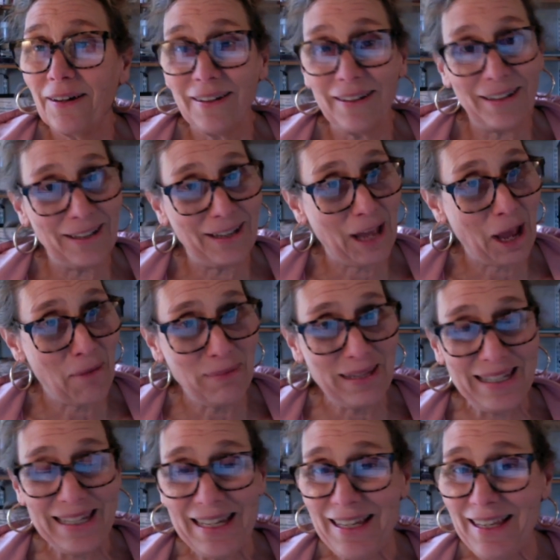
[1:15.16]
it kept
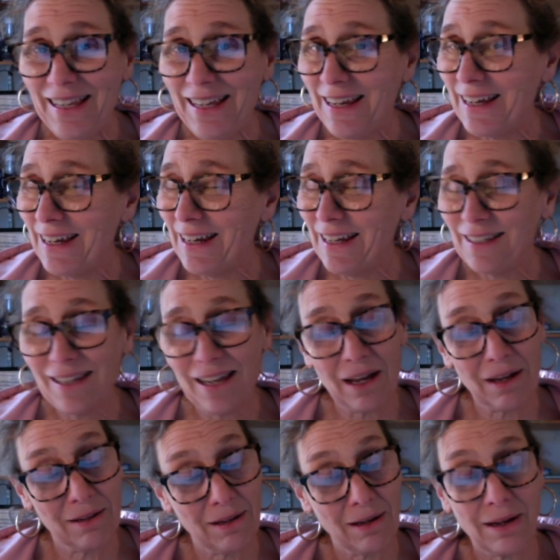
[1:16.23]
seething, and
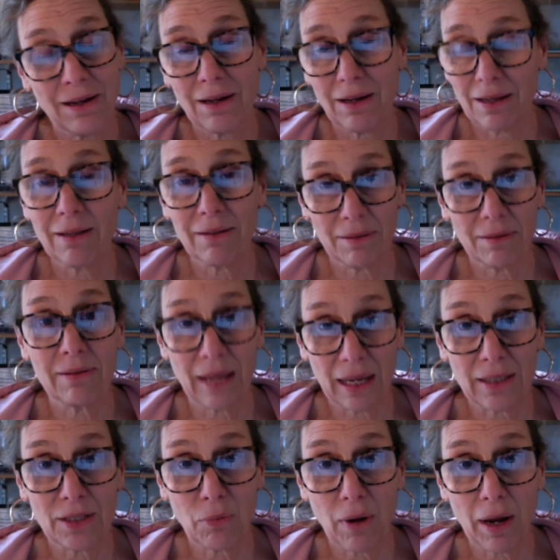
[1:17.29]

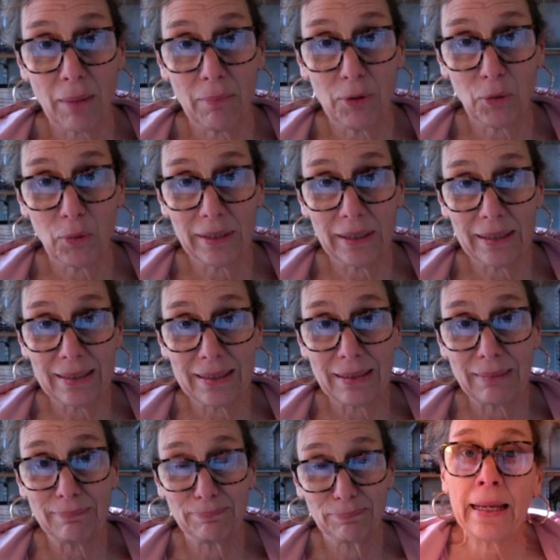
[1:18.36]
that's why I'm doing this.